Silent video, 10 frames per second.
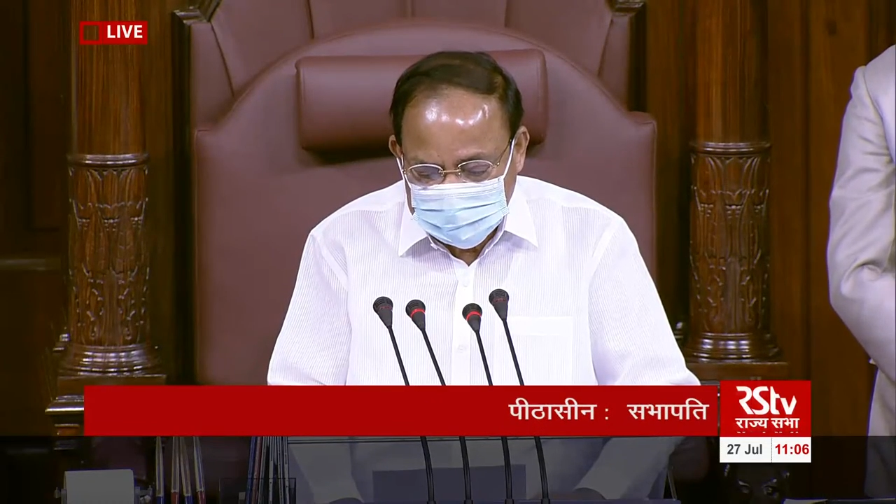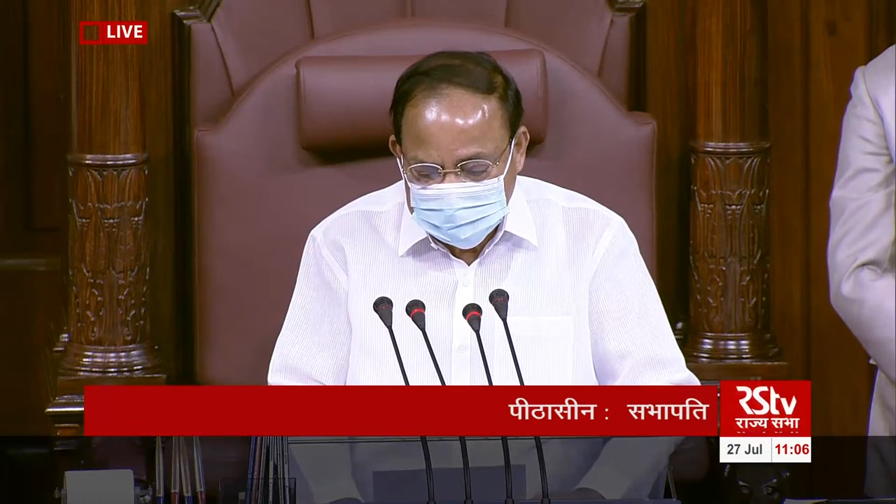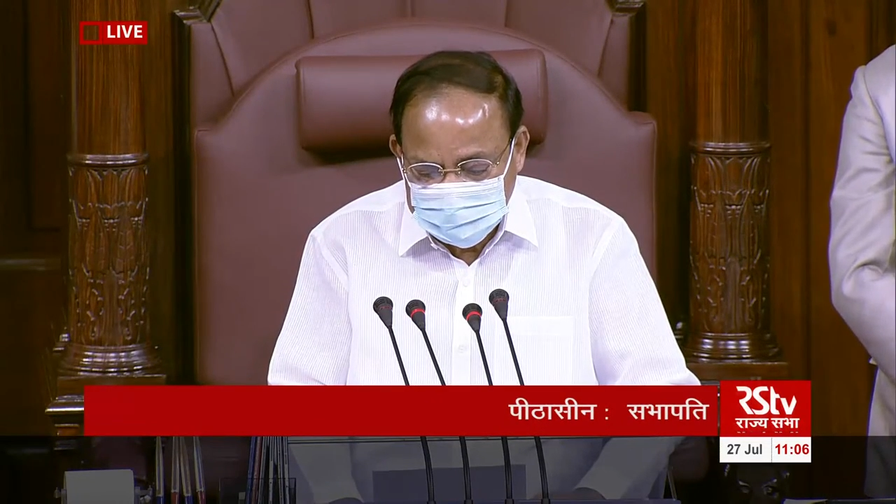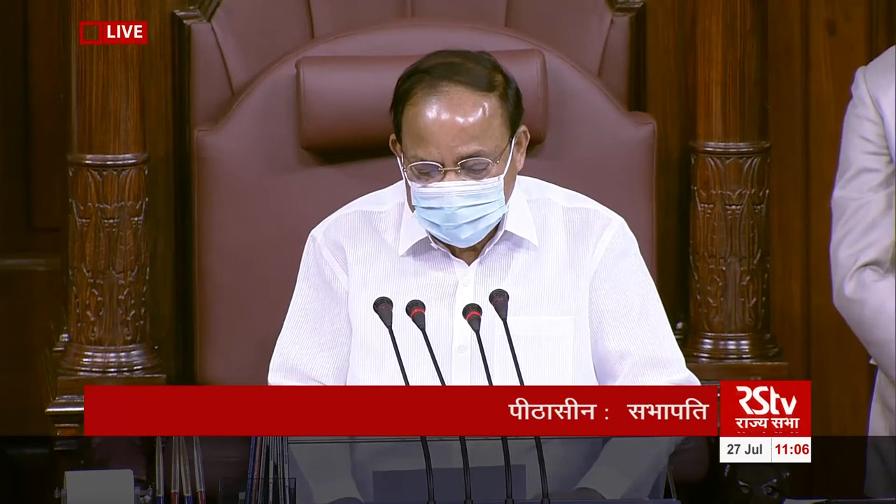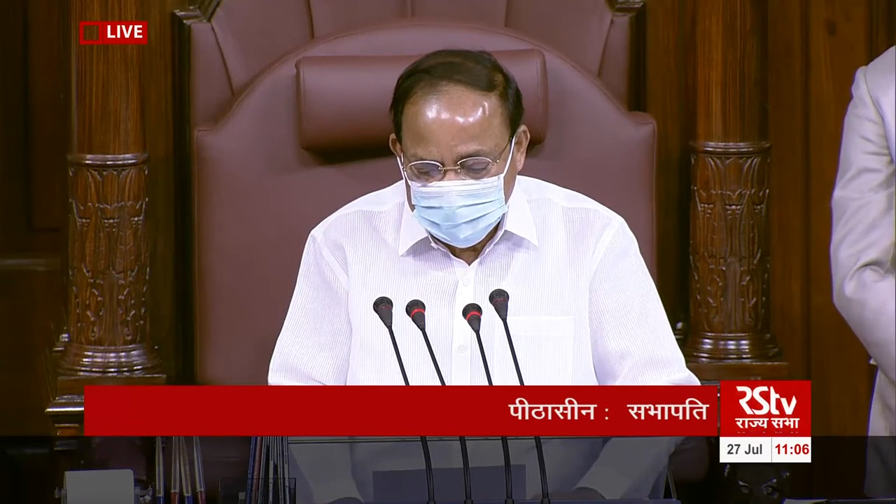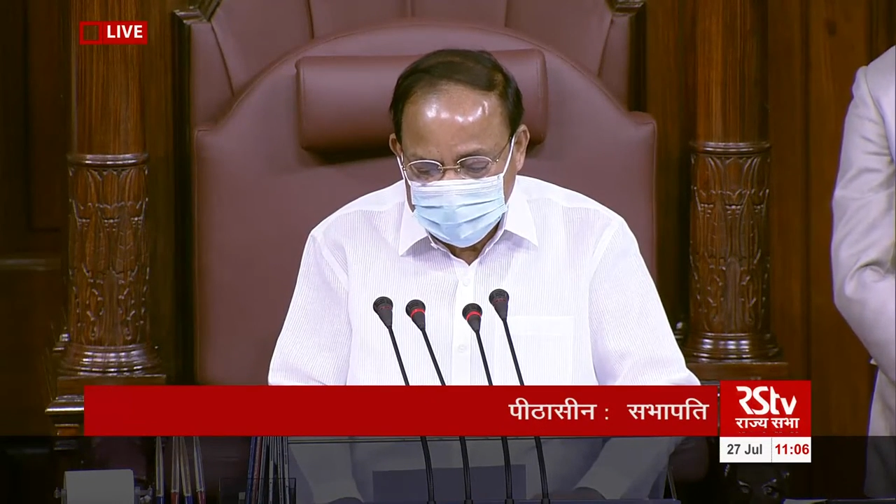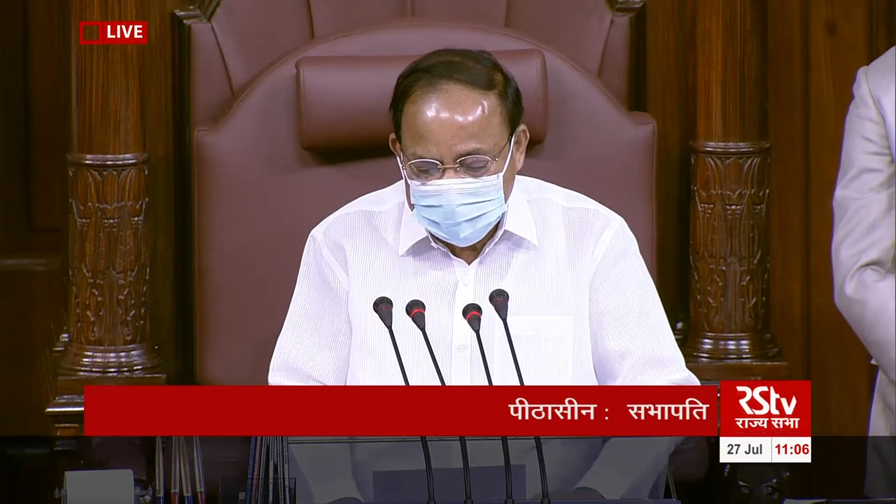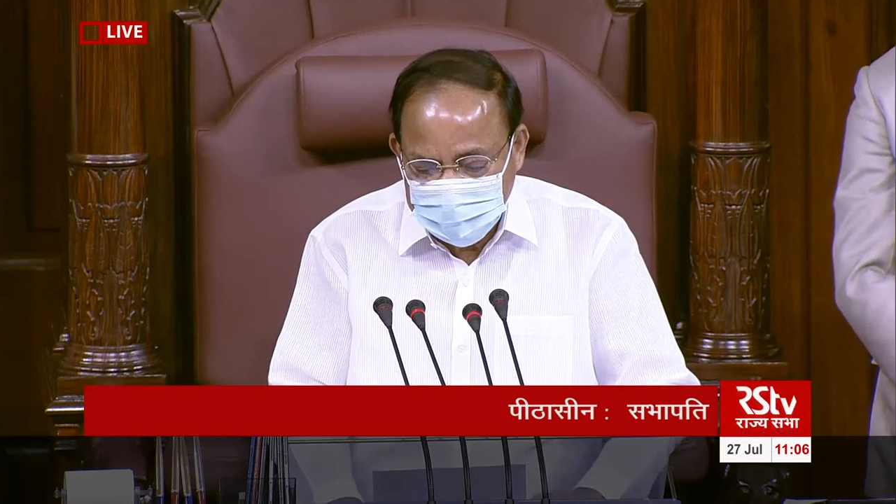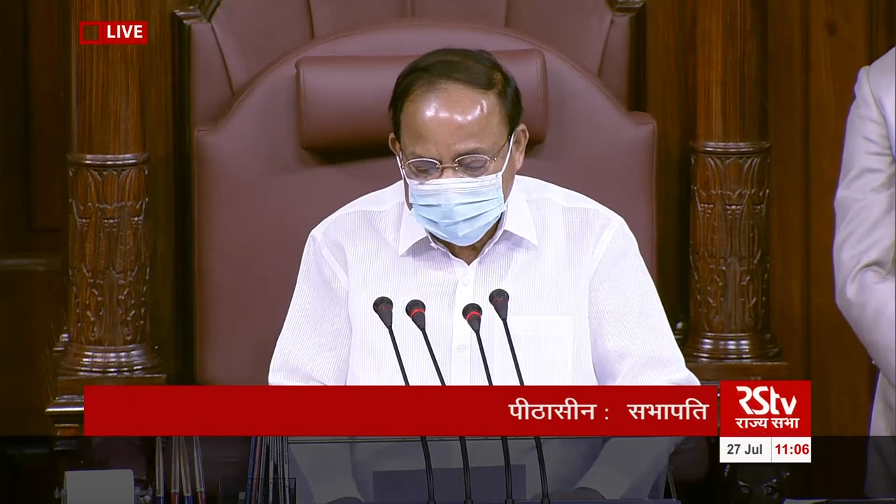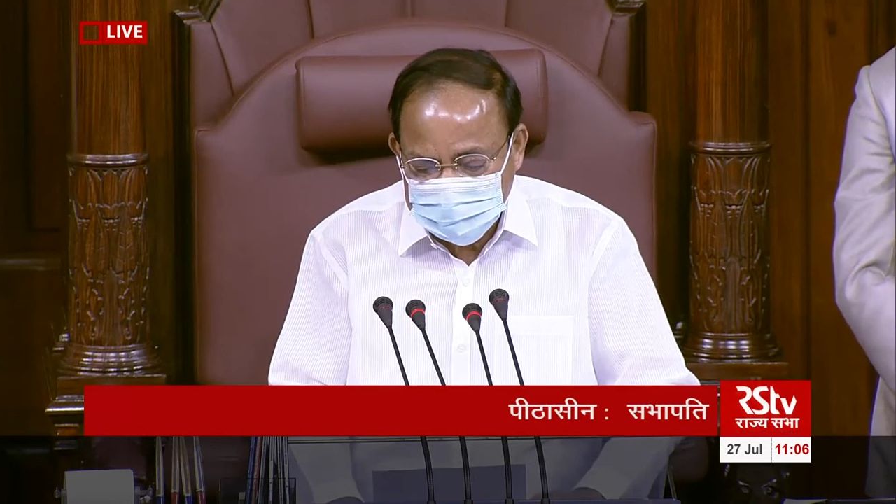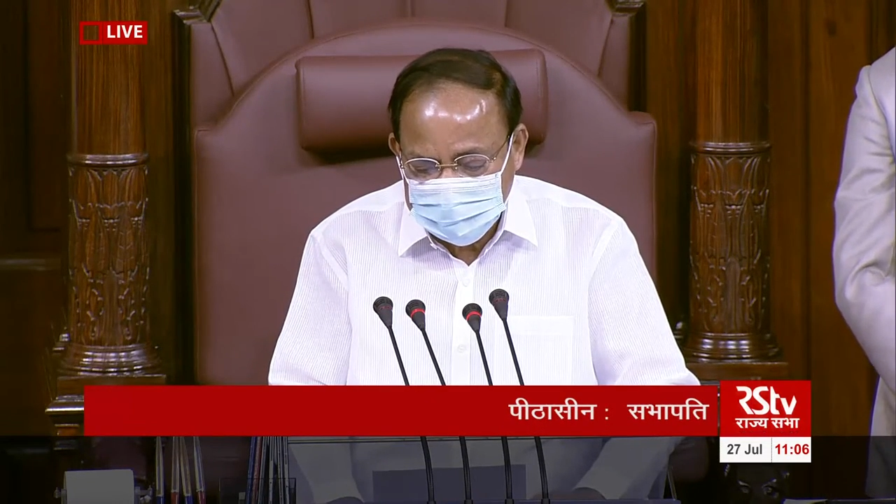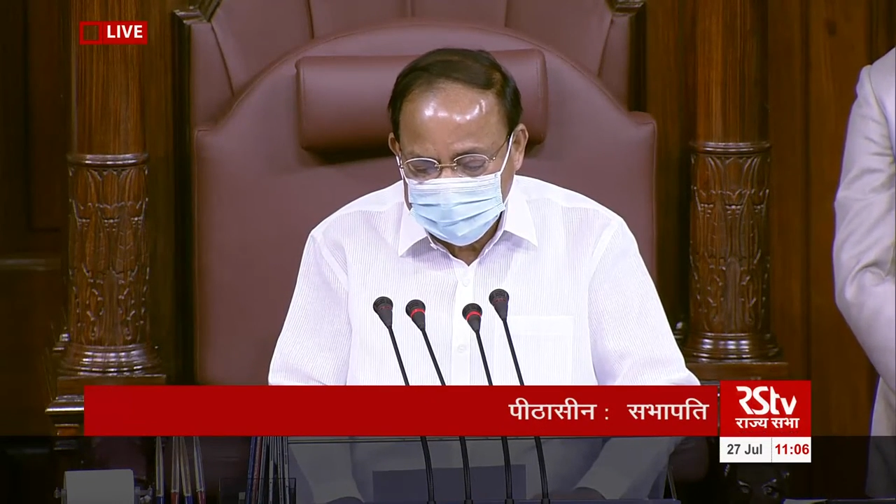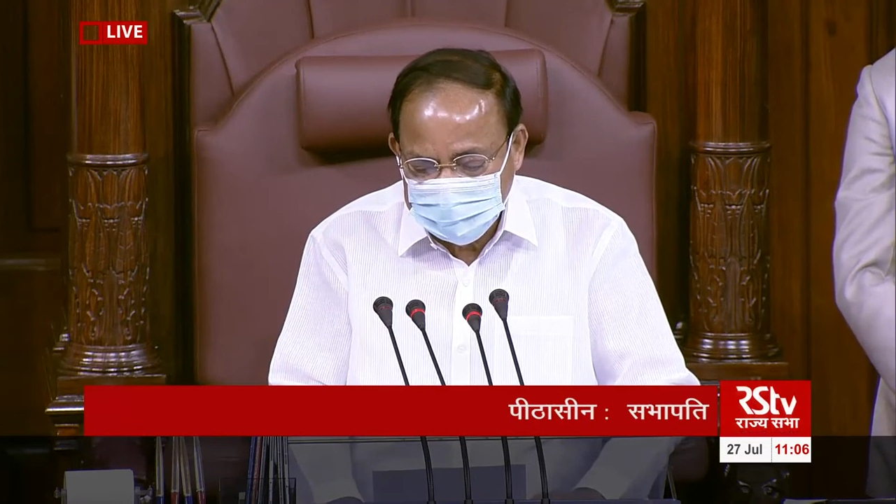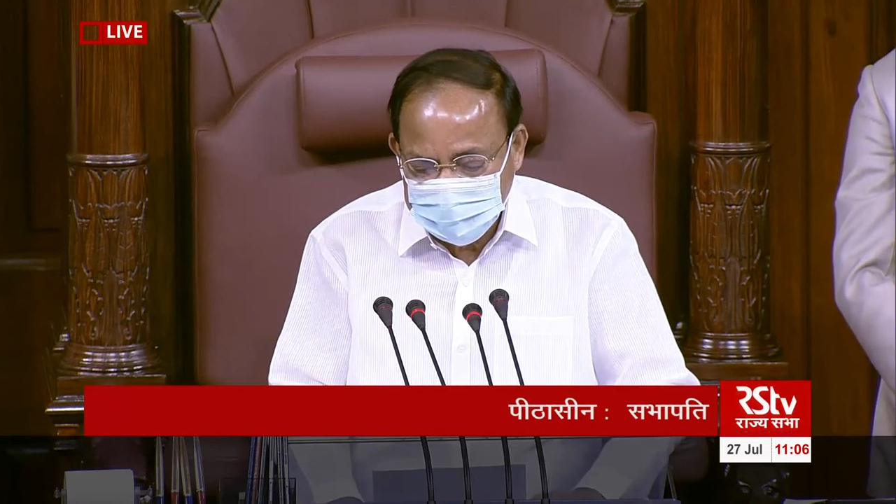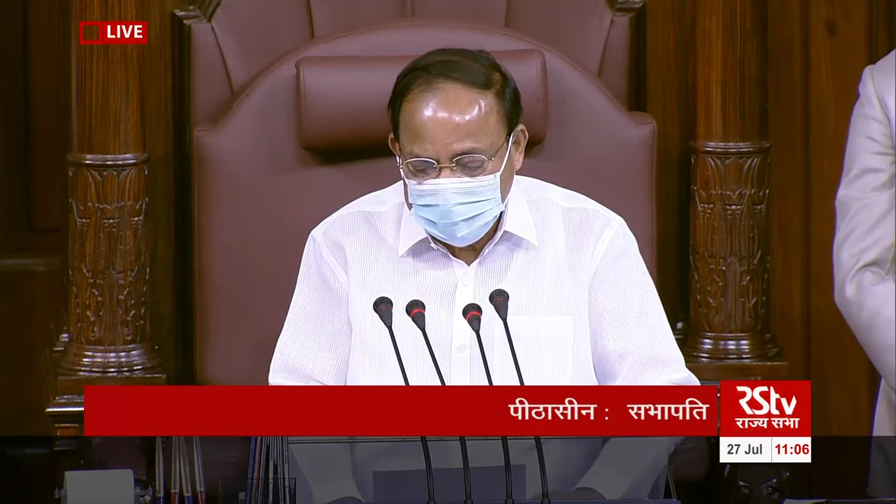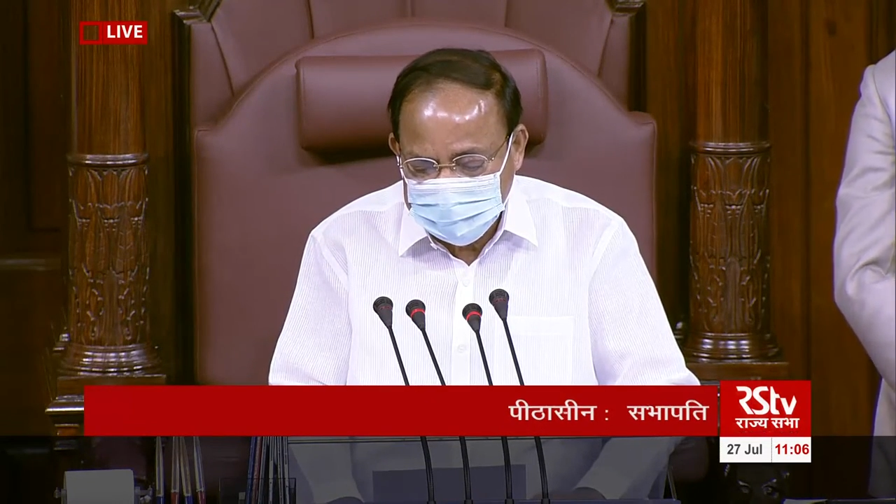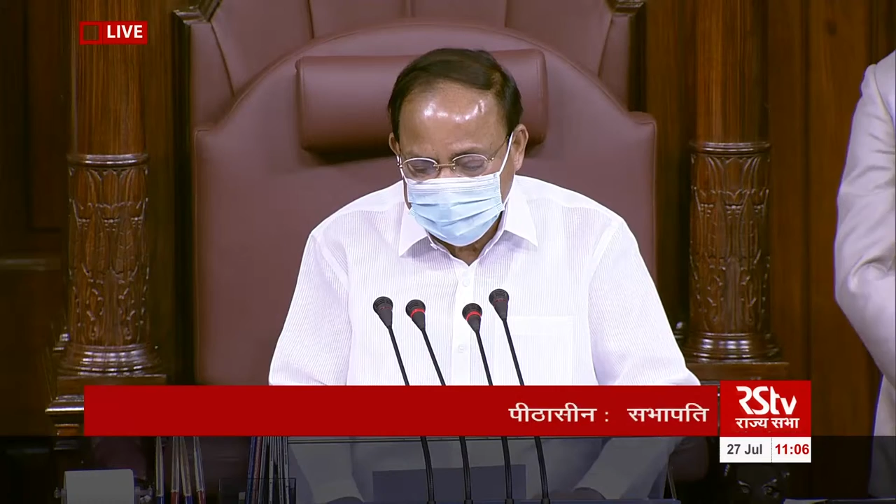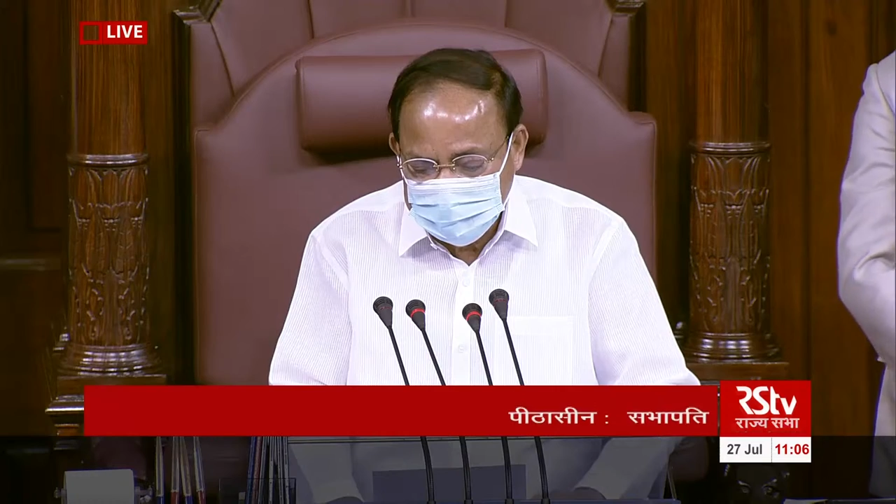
artistic imagination and